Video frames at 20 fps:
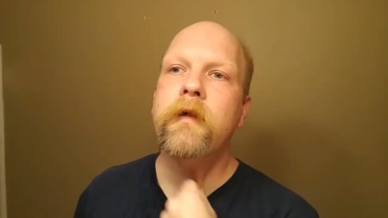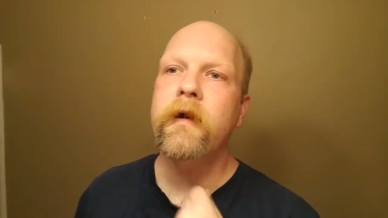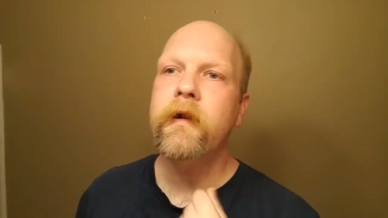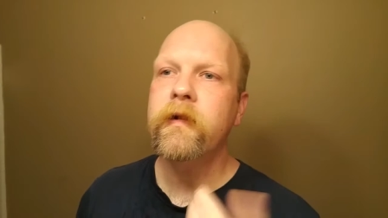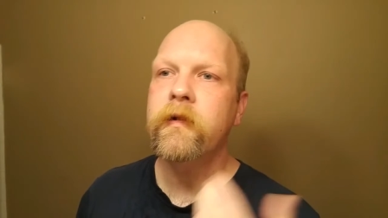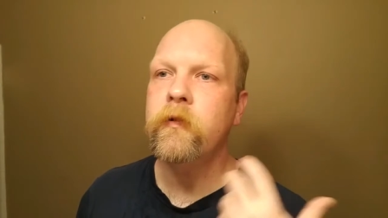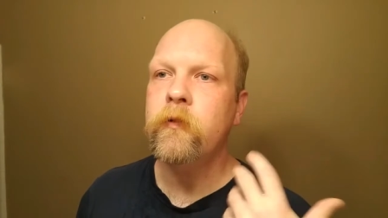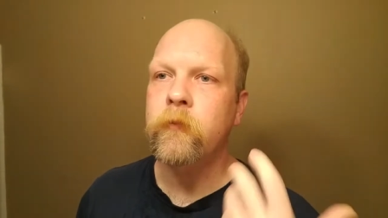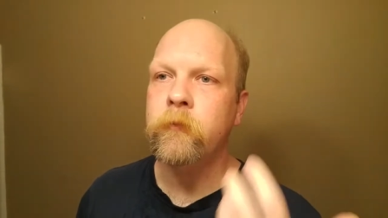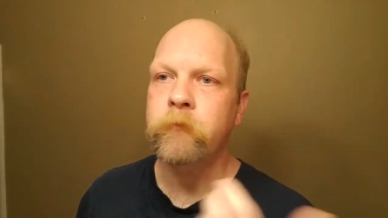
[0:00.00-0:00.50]
I
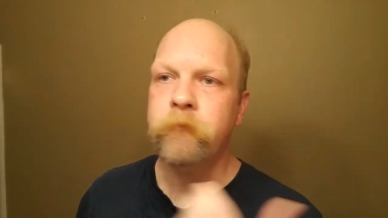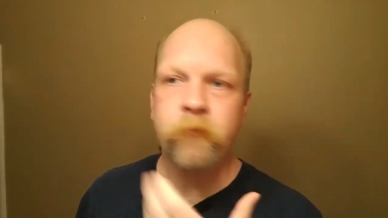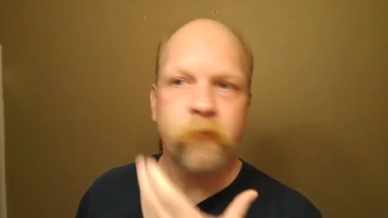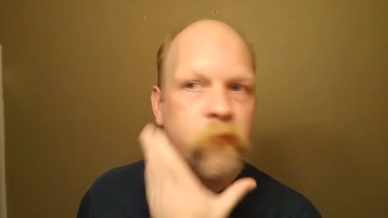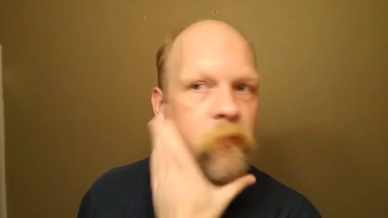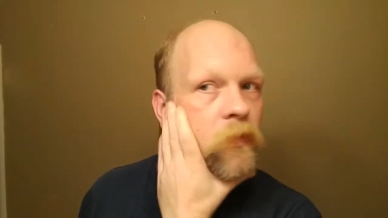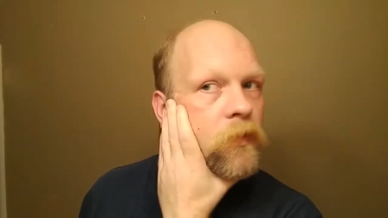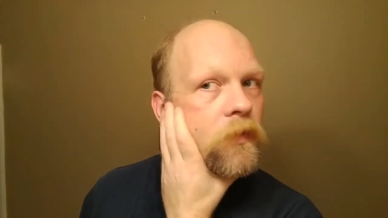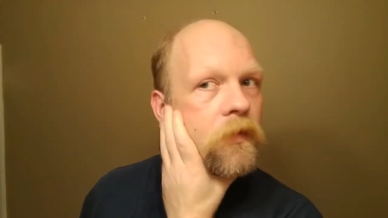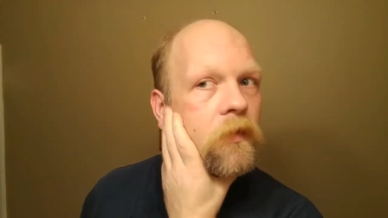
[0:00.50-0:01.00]
don't know,
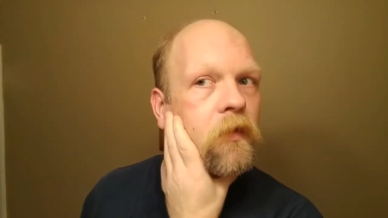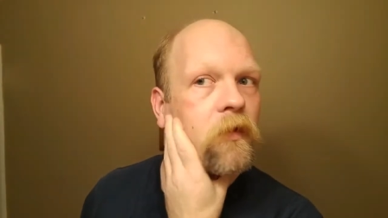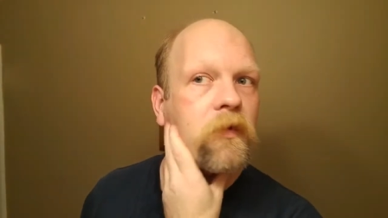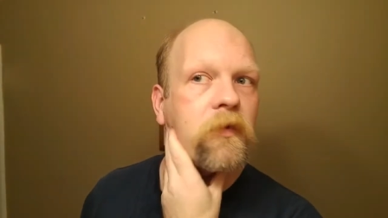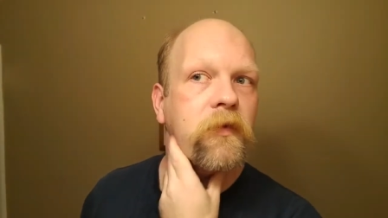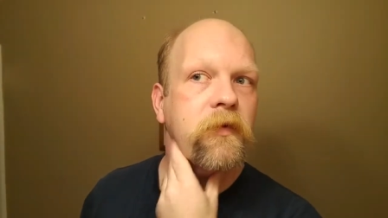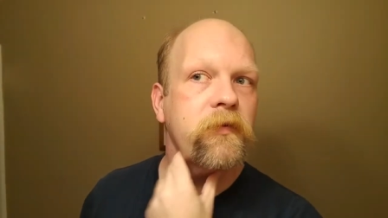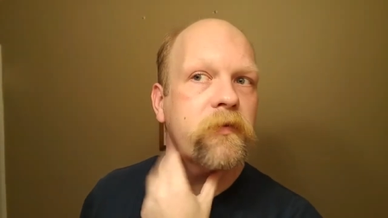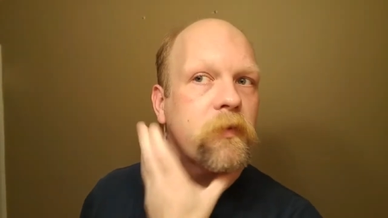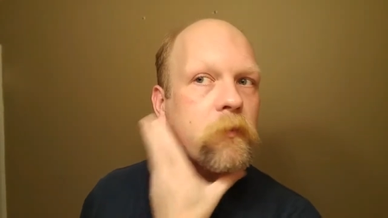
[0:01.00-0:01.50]
you
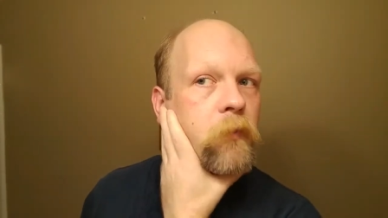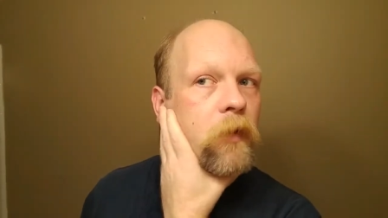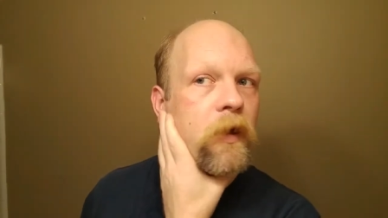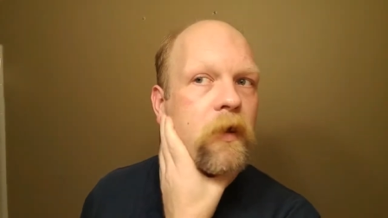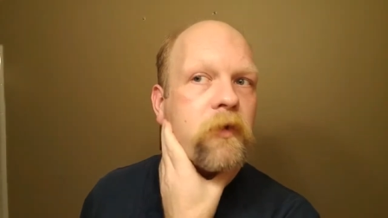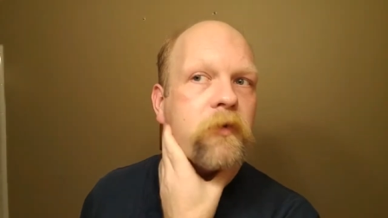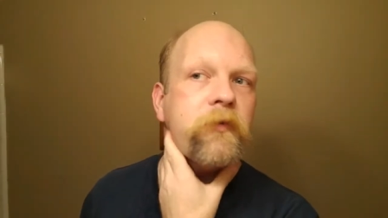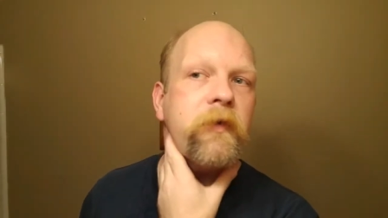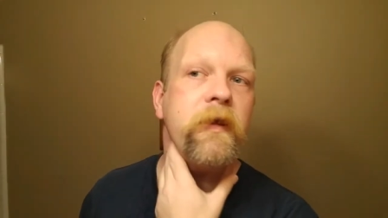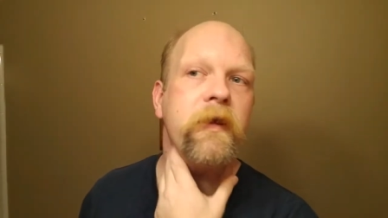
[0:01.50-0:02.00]
know, there's something
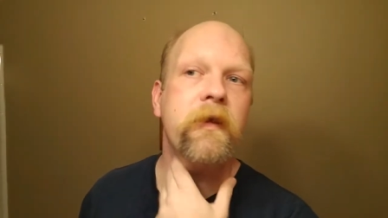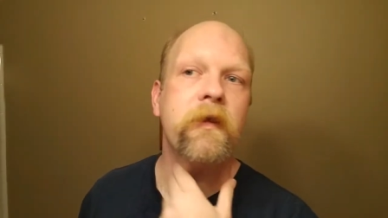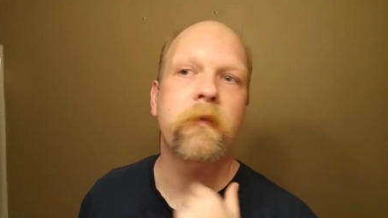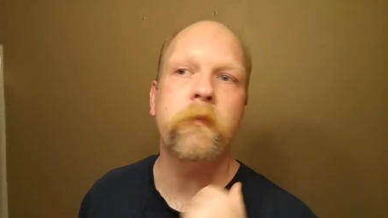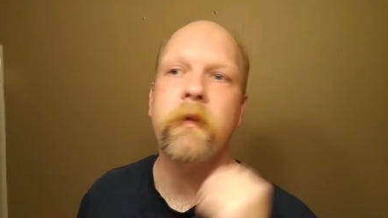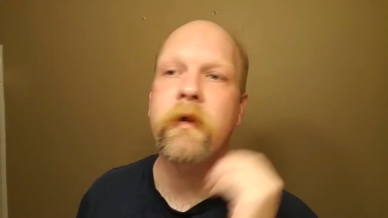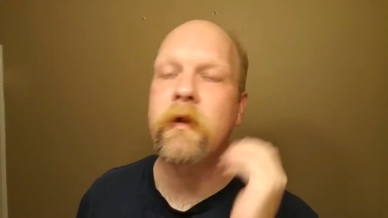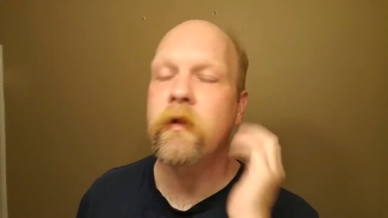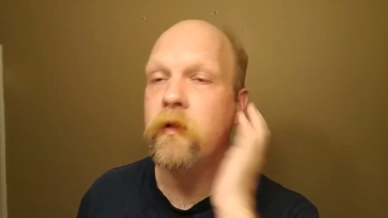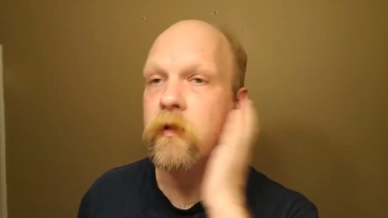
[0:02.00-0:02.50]
hydrating
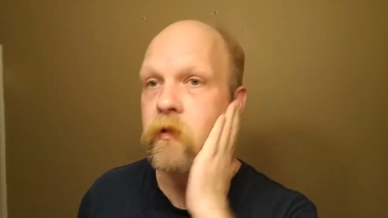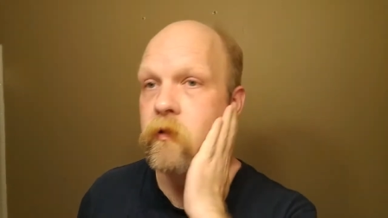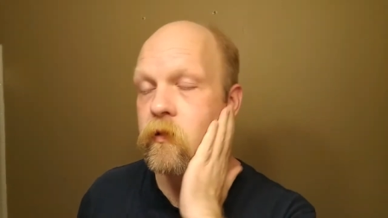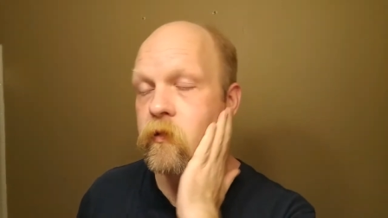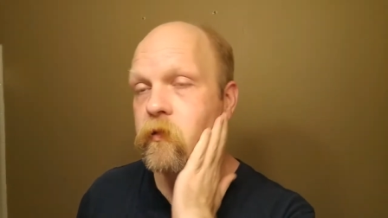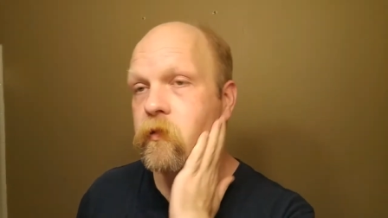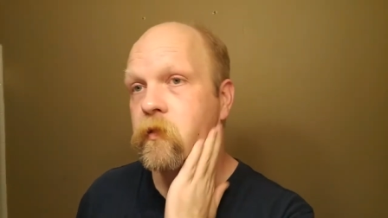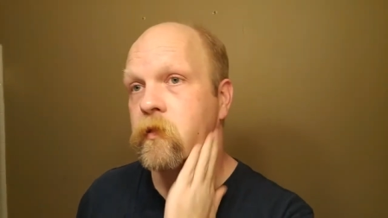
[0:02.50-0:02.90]
about it.